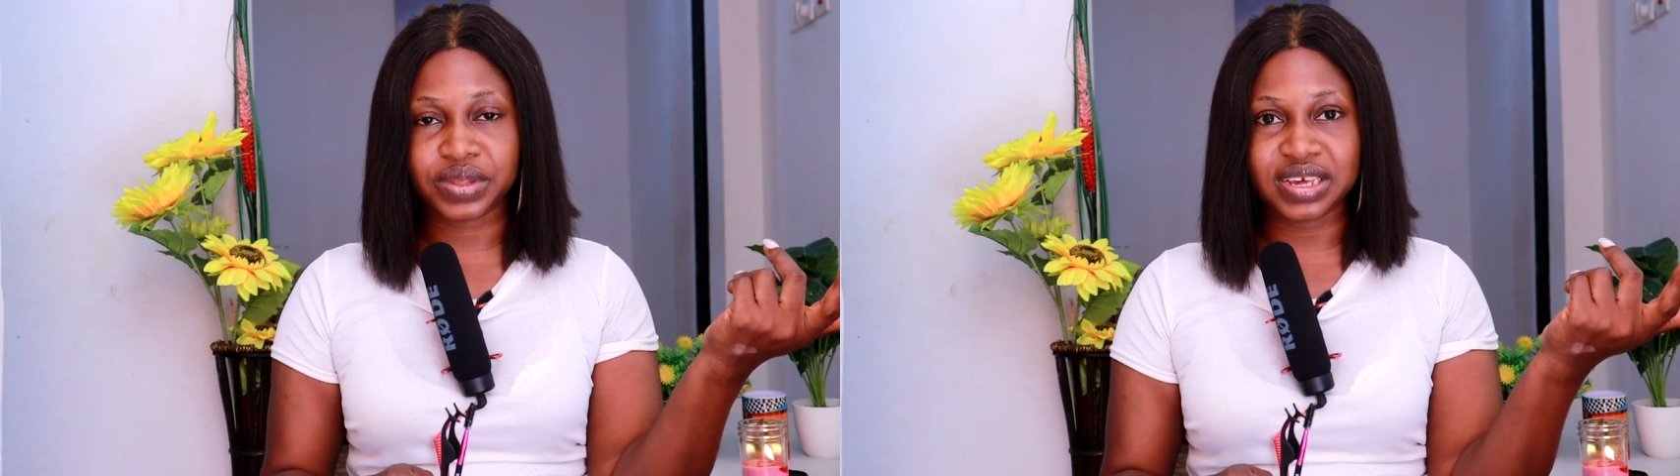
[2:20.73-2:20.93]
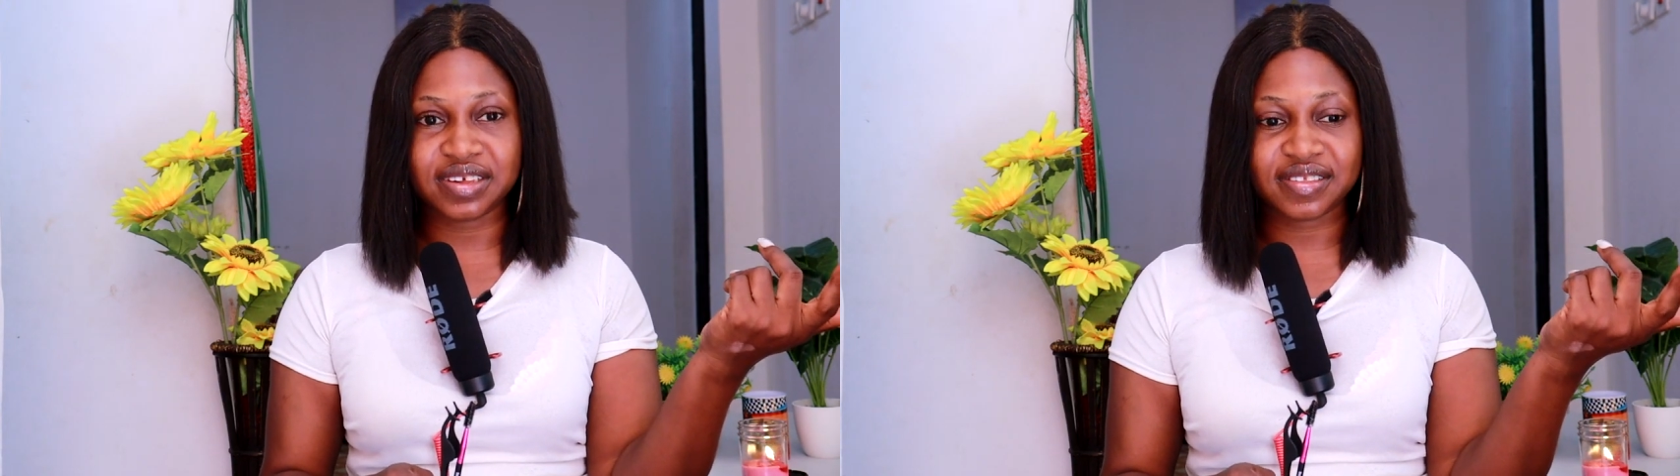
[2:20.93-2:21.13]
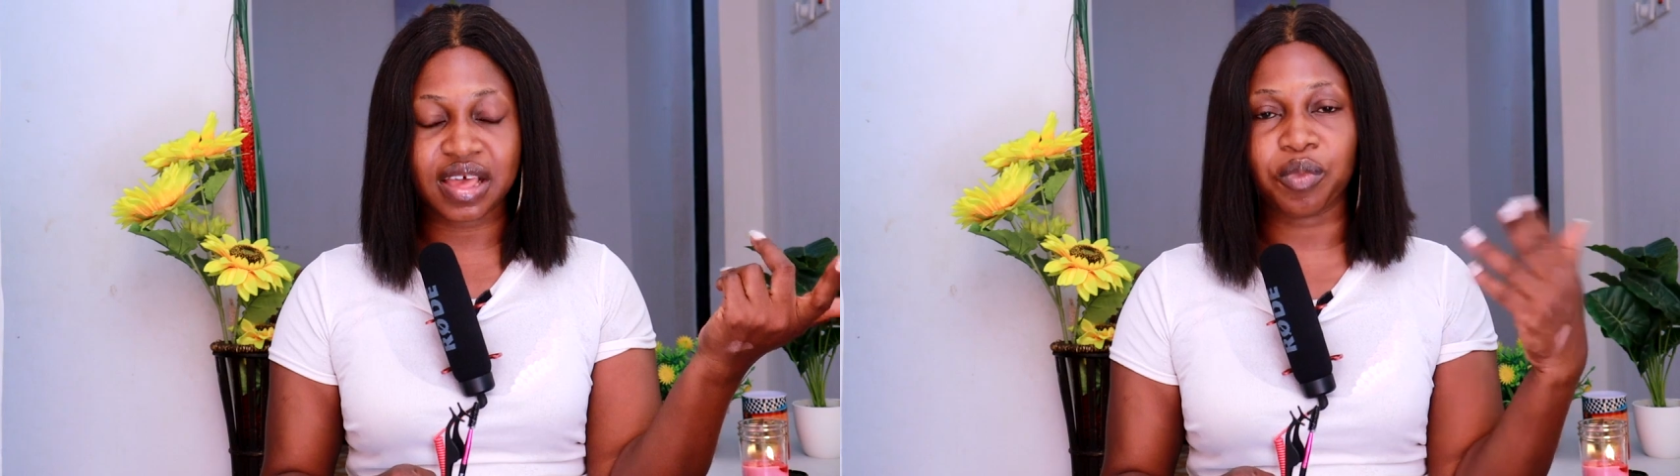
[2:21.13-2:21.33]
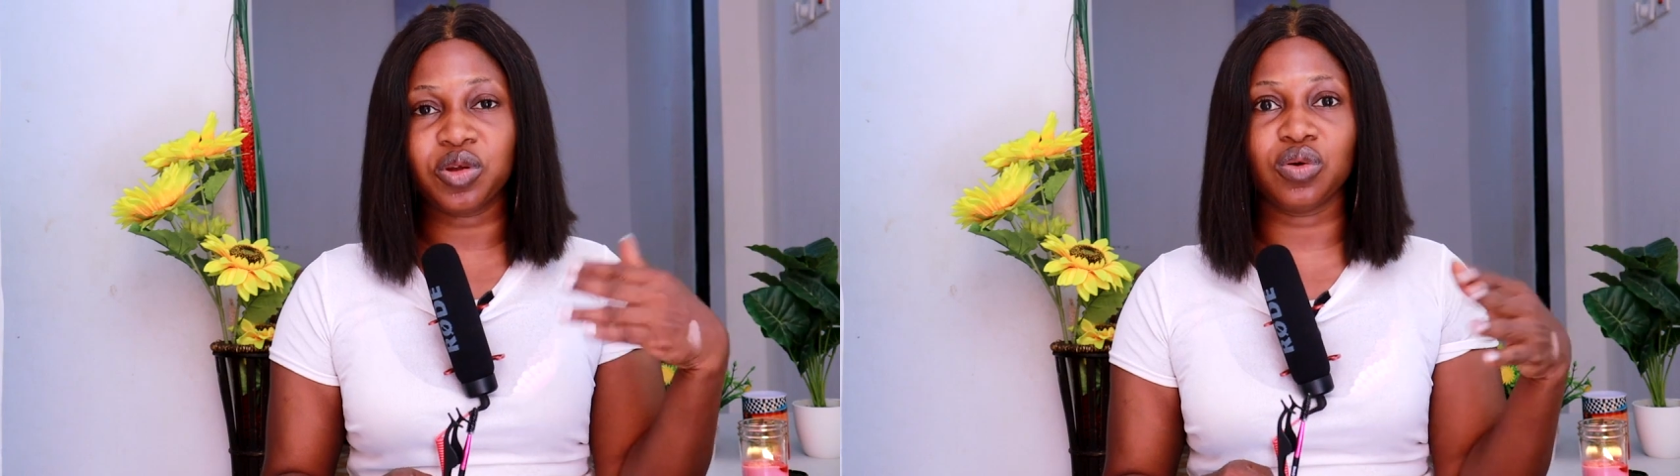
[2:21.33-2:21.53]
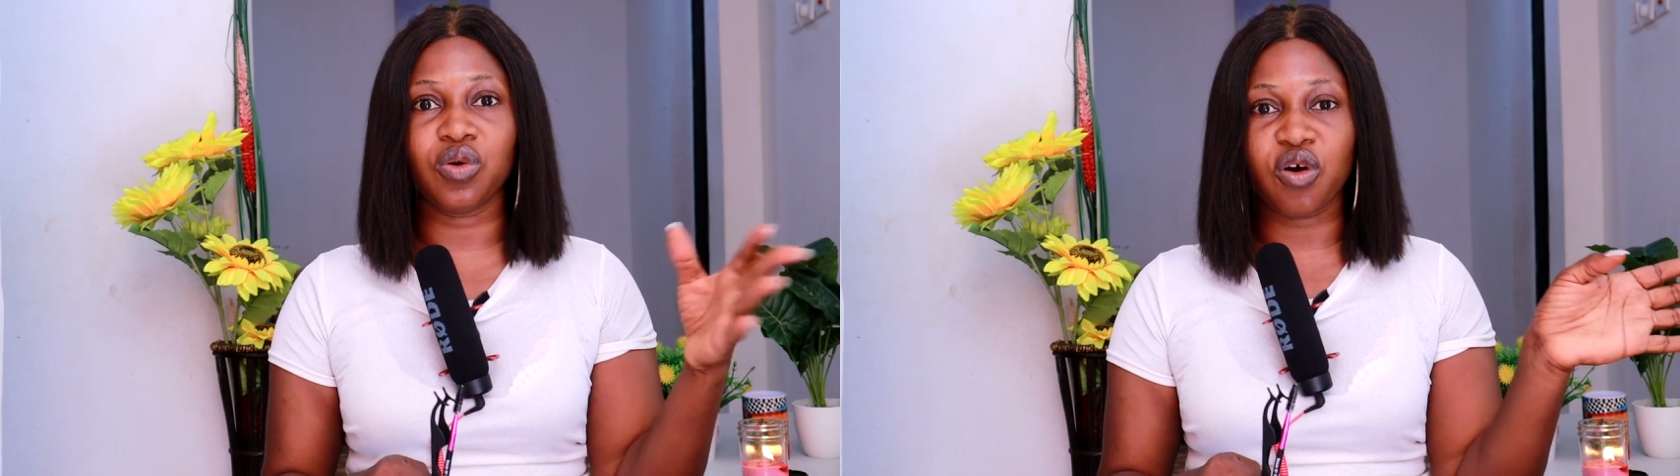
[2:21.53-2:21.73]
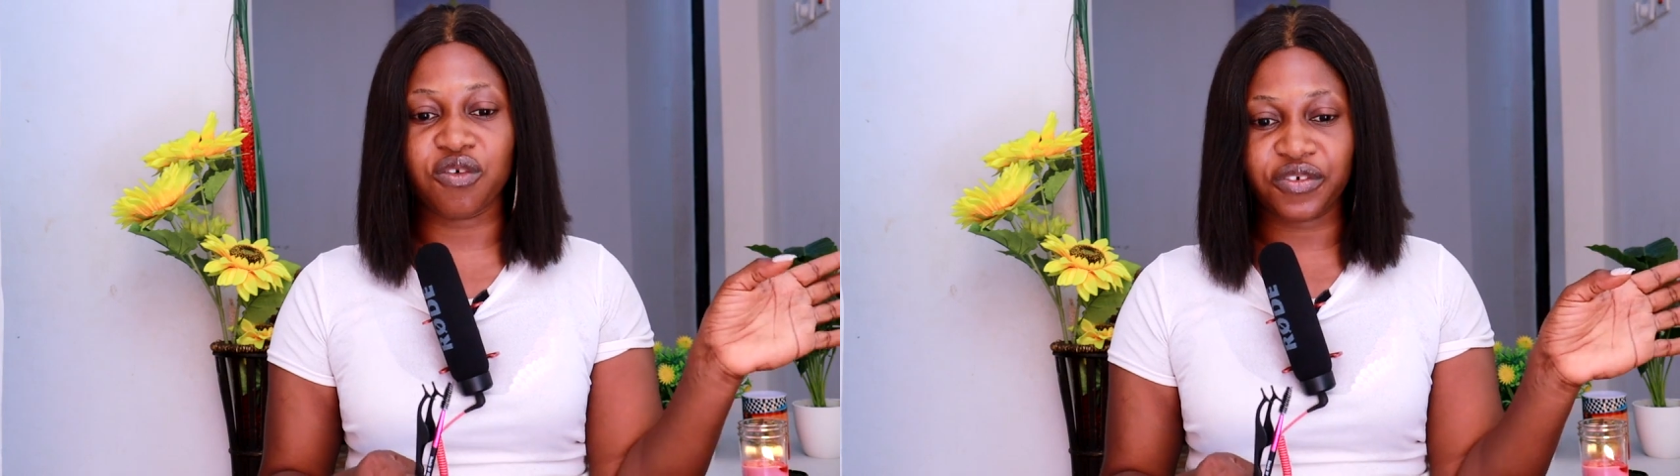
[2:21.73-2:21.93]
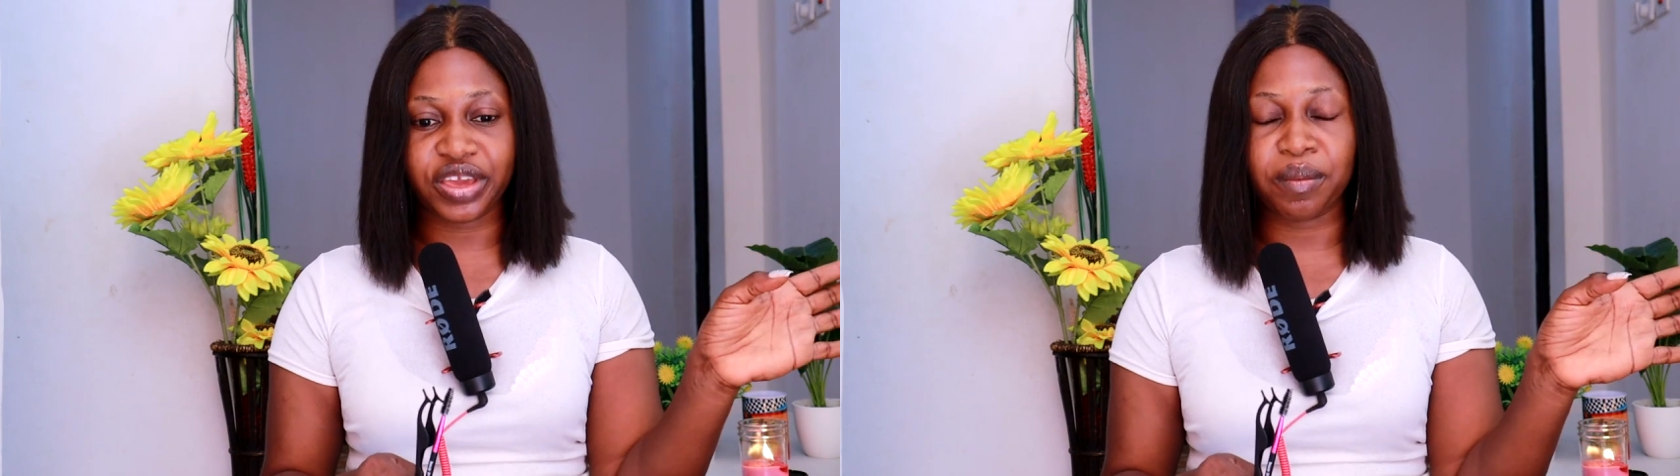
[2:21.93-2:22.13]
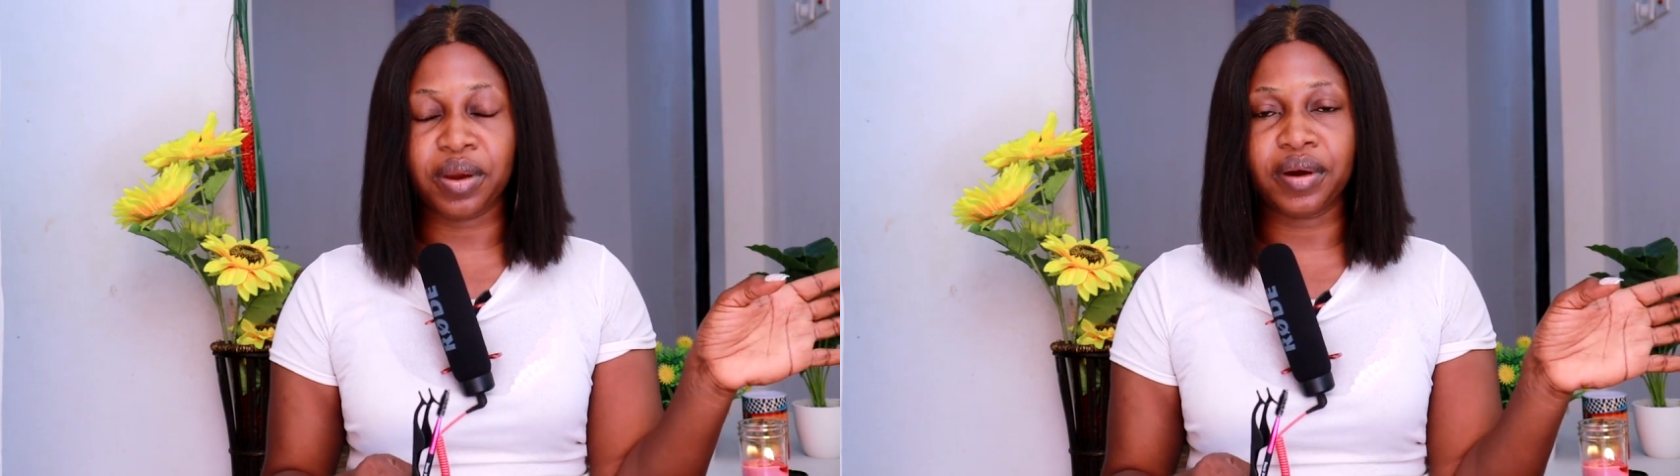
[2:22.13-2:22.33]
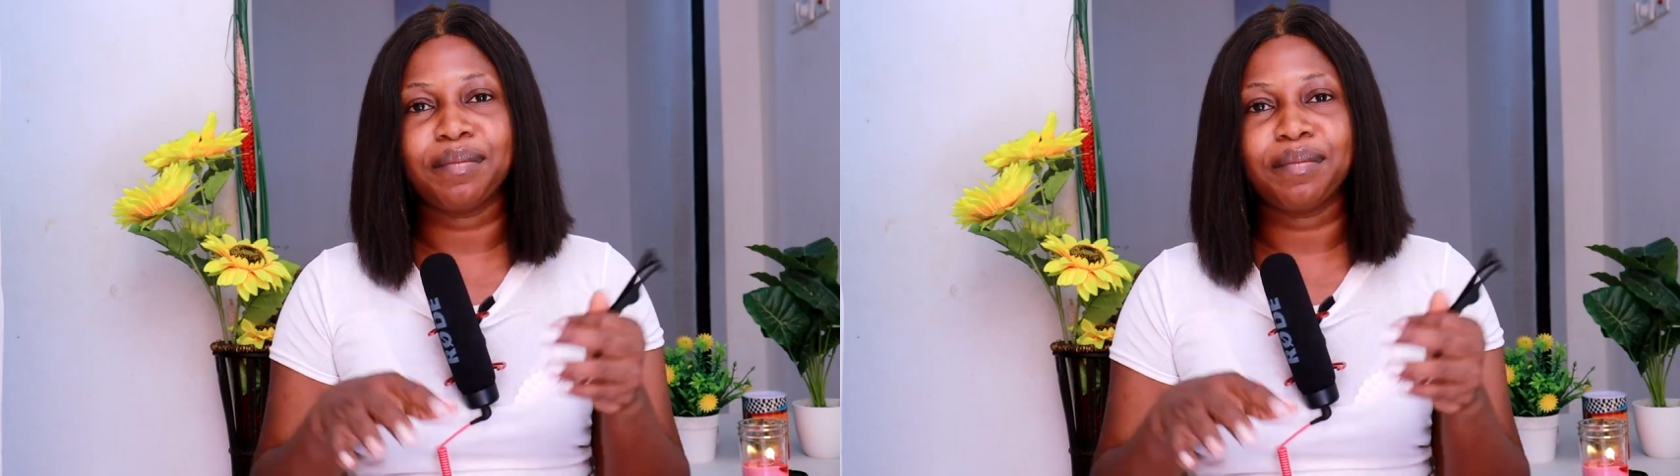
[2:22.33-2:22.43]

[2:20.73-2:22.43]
is I'm going to go off camera,